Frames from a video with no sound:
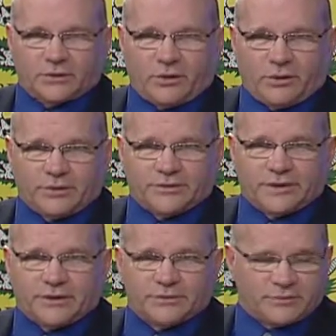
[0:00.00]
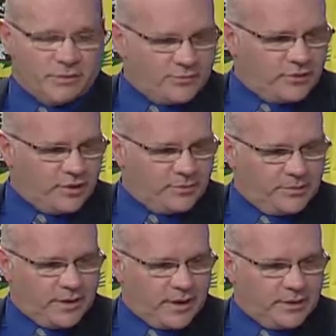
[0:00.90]
Lauren Cederstrom from
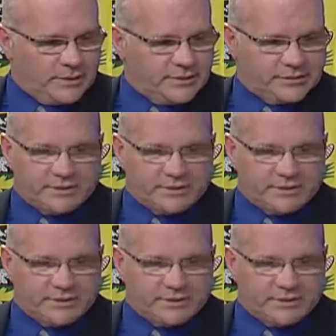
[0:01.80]
the